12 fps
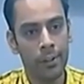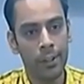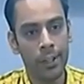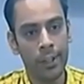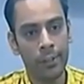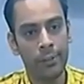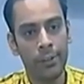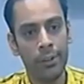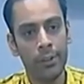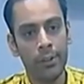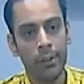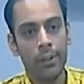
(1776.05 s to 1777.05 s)
get a
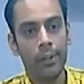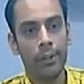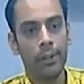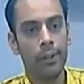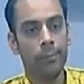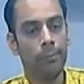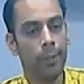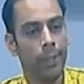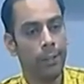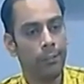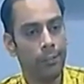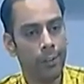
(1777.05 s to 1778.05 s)
good
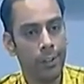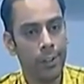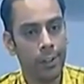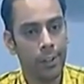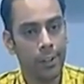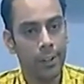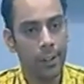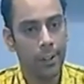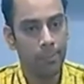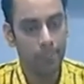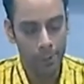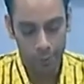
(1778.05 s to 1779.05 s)
money for their
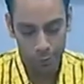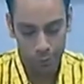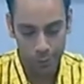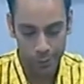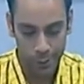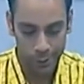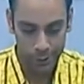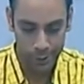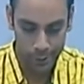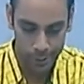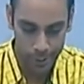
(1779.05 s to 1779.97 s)
produce. That's it.